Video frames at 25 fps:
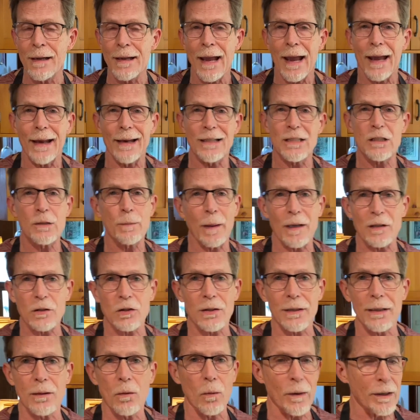And
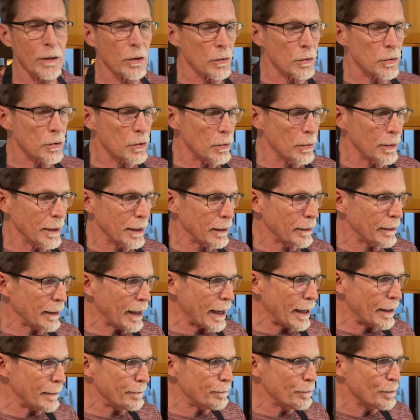especially when you're doing
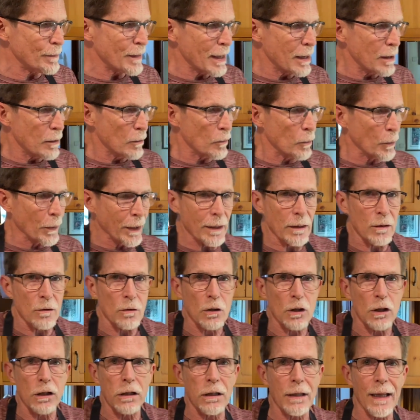that real
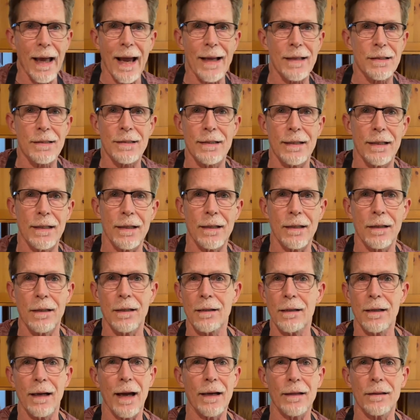classic
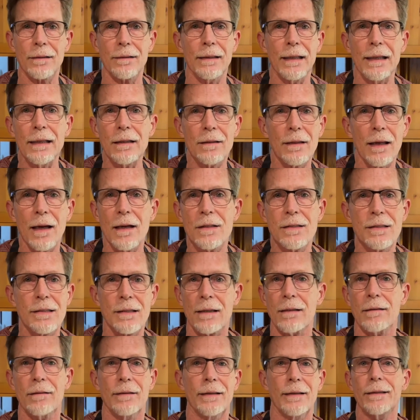carnitas
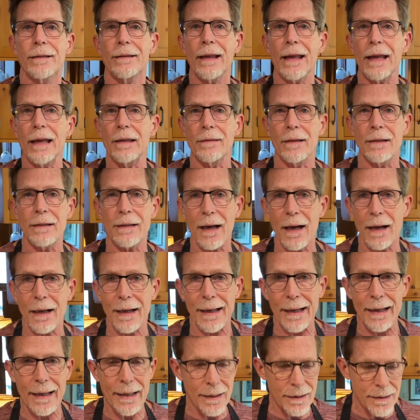in the
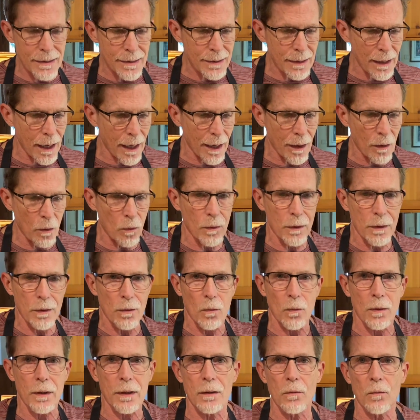taqueria style where you're
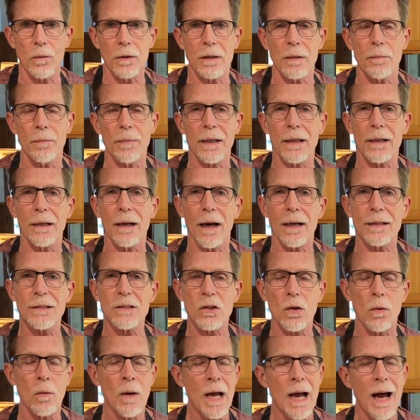working with the big
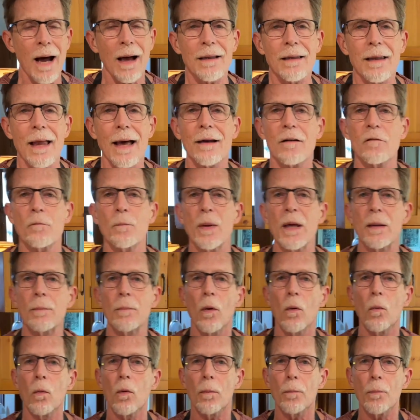caso, a lot of
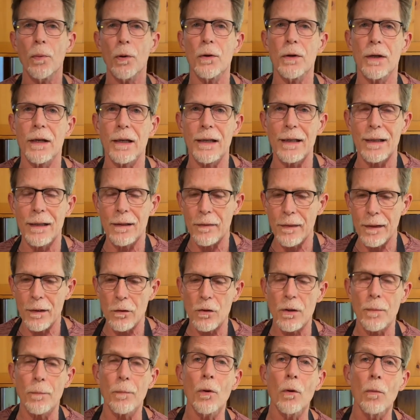people will put it in
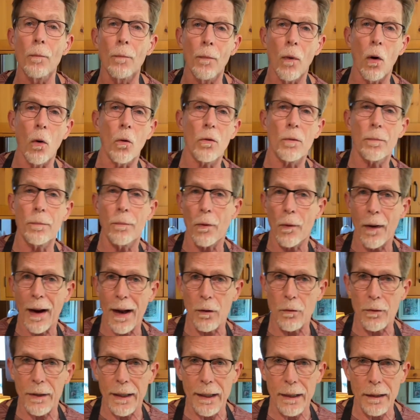there to promote
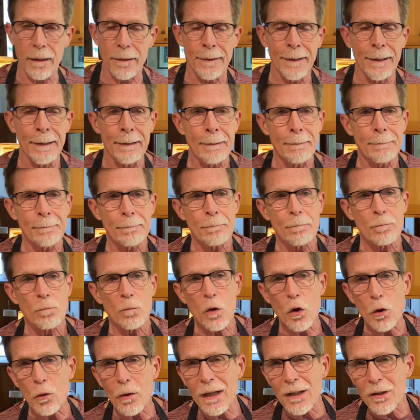browning.
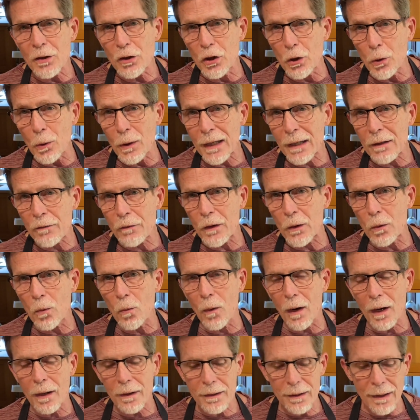You can do it if you
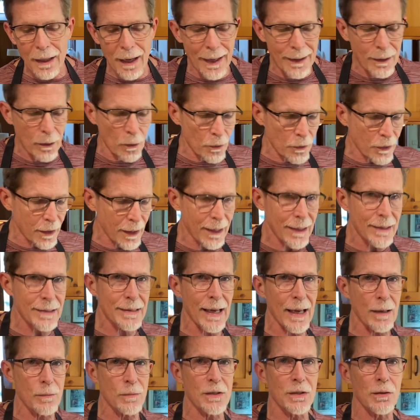want. I don't think it's
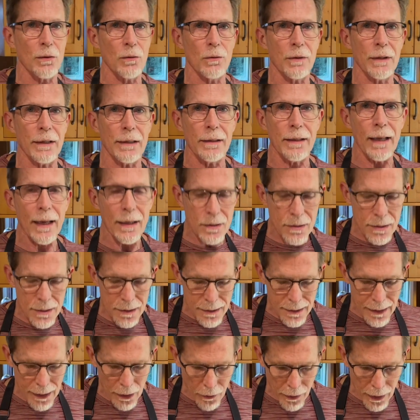absolutely
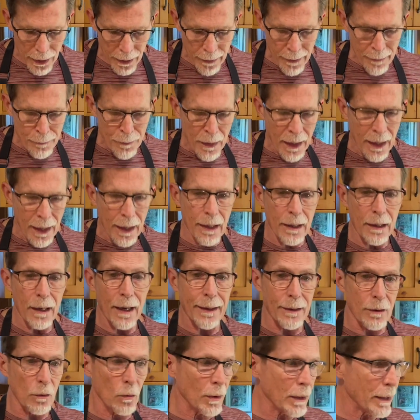necessary, and
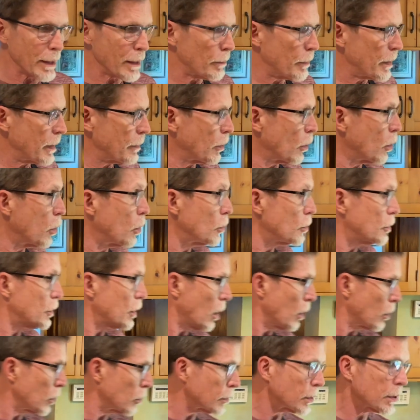I know a lot of people who
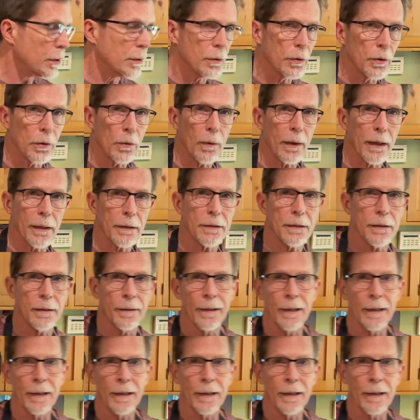don't do it.